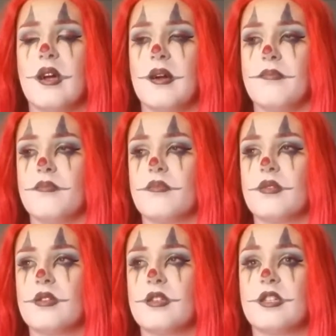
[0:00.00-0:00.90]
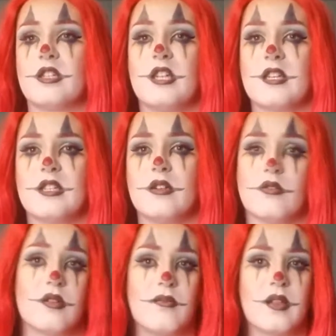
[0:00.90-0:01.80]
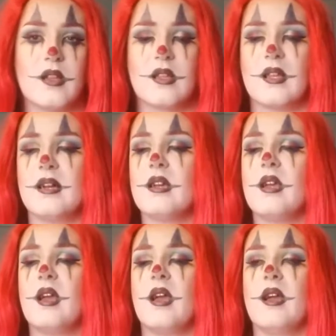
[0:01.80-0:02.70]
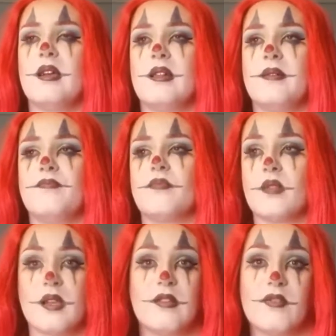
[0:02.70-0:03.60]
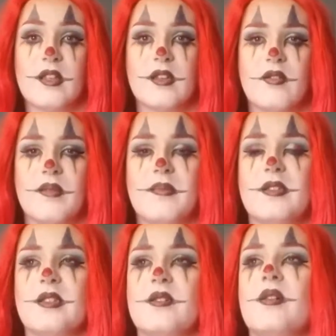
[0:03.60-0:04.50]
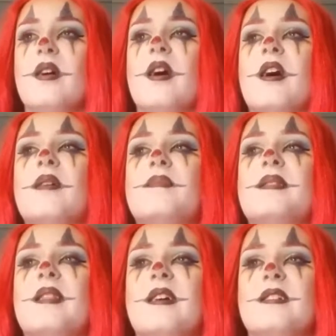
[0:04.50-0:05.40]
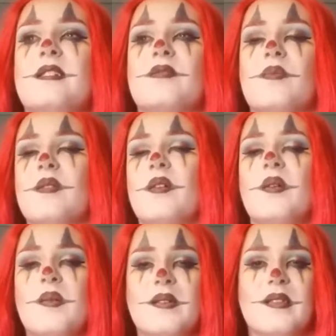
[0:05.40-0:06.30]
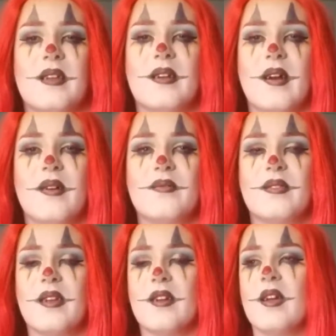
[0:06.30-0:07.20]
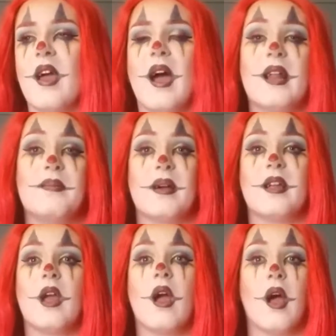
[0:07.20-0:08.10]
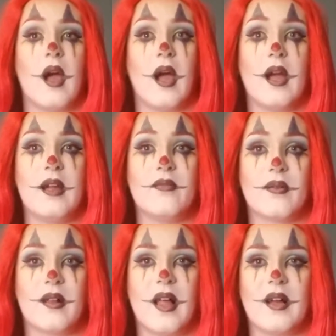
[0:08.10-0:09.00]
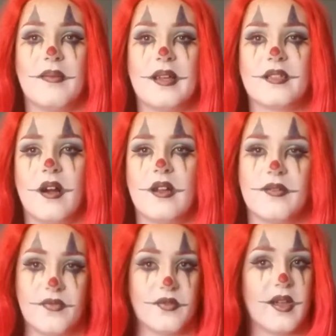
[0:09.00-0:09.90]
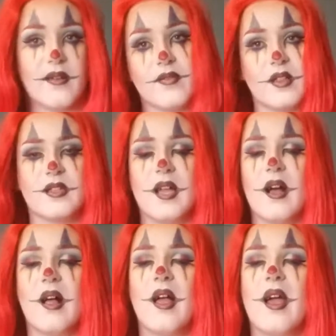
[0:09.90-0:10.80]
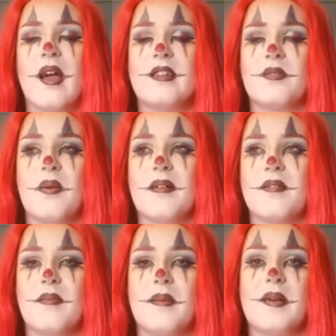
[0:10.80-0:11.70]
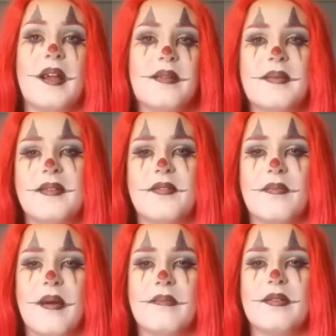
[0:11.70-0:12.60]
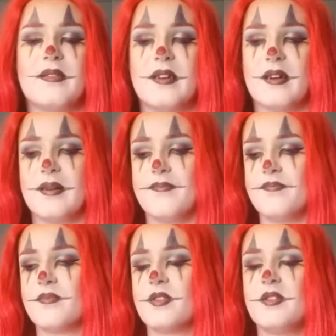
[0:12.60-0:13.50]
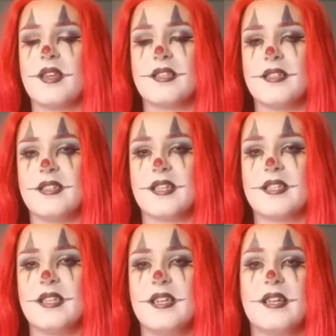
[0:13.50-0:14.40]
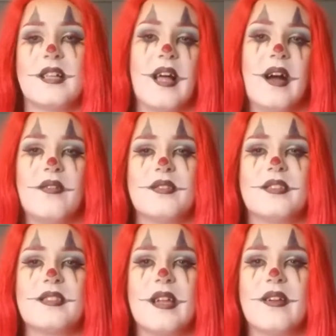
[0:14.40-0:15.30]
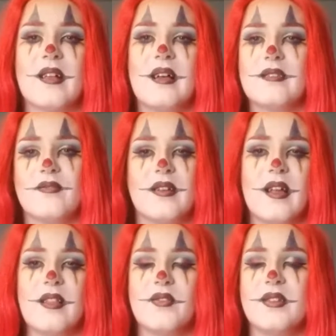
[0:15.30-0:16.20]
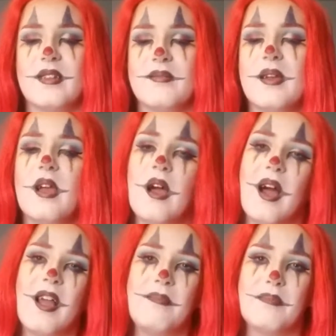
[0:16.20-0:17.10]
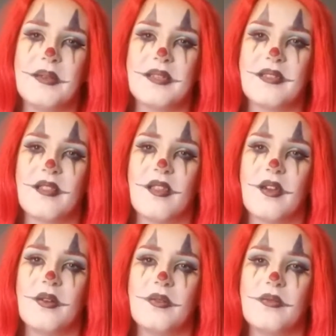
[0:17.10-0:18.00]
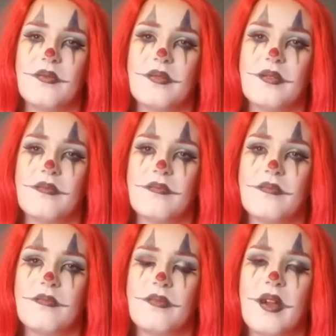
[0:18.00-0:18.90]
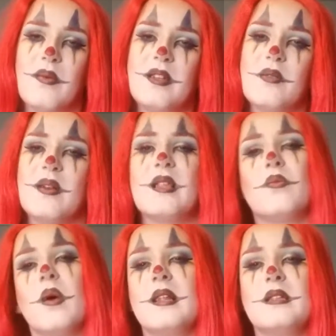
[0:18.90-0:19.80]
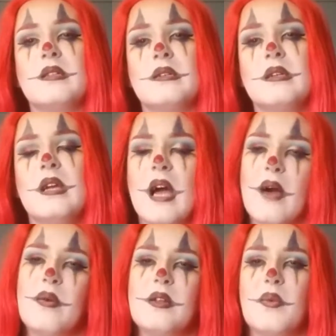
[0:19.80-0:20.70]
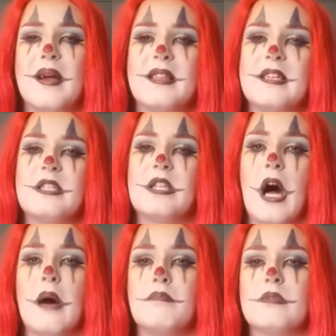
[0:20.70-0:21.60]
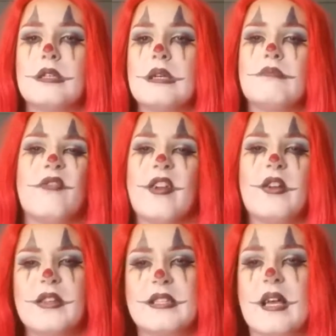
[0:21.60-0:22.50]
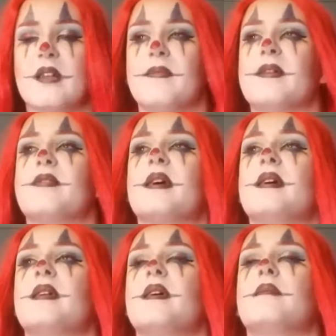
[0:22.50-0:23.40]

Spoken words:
something like that. And it's really creepy too. Urban legends were always there, out there. Anyway, I have a clown mask on, if you can't really tell. I just want to remember, anybody remember the 2016 clowns, the scary clowns around Halloween time? I miss those. I wonder where they went. I wonder why they stopped. I'm very sad about that.